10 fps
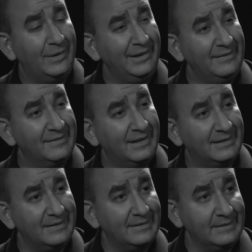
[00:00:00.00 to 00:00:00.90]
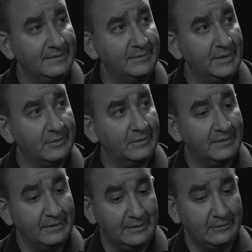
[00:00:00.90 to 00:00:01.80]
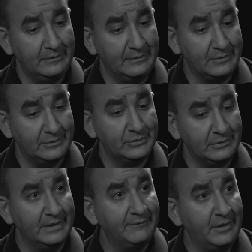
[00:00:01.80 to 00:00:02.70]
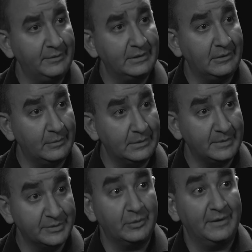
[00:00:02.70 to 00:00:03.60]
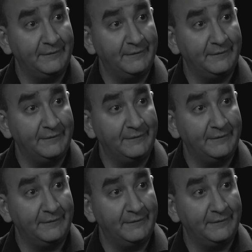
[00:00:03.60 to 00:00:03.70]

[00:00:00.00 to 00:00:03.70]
why is that? Is it because those controlled environments are much more